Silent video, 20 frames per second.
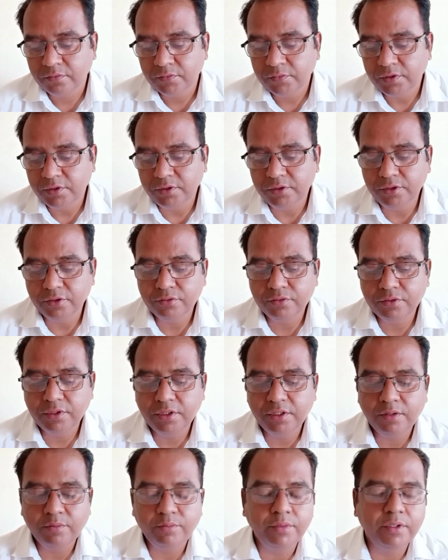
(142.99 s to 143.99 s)
used
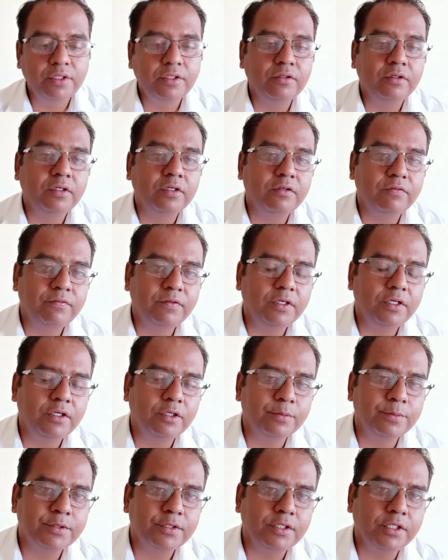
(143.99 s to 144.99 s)
in a particular field
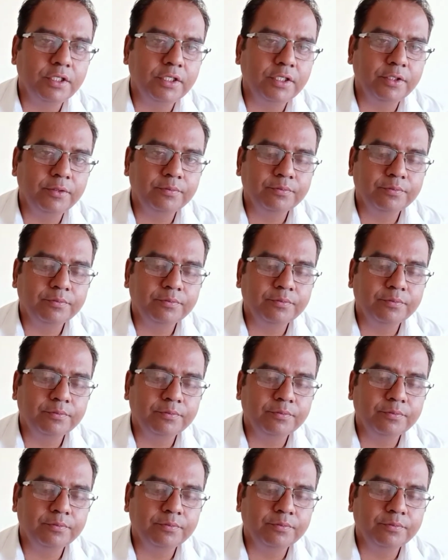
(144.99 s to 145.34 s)
of study.